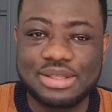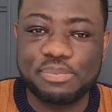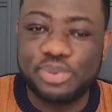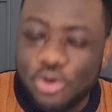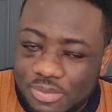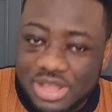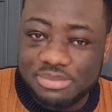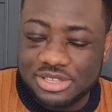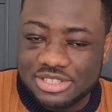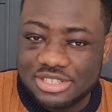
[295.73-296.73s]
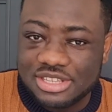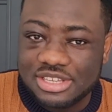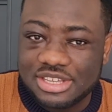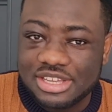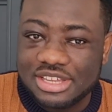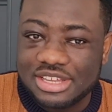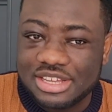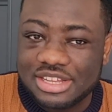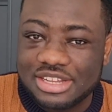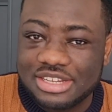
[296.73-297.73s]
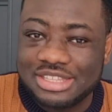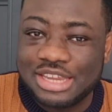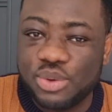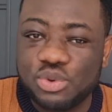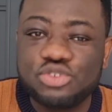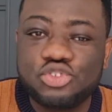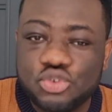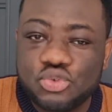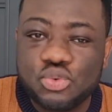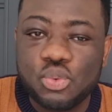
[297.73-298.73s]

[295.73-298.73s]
Problem is, they won't do